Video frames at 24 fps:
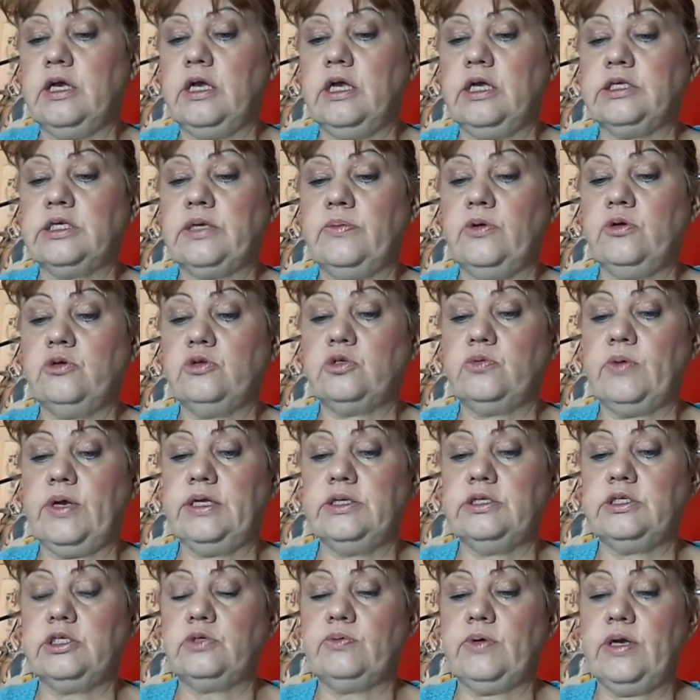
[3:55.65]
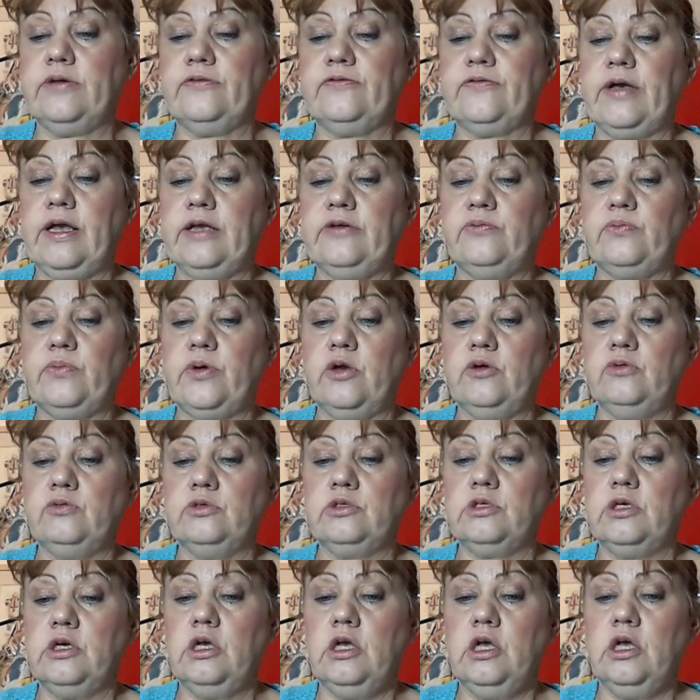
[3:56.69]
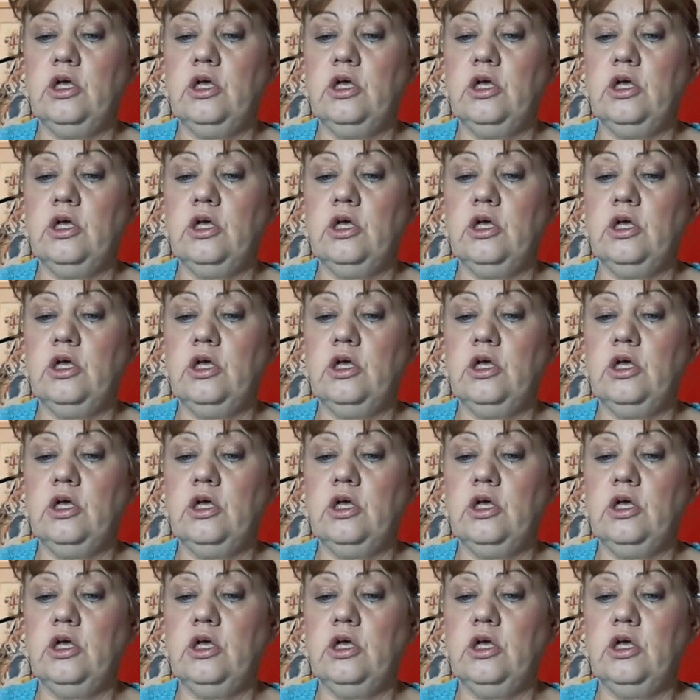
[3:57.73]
is about £20-25.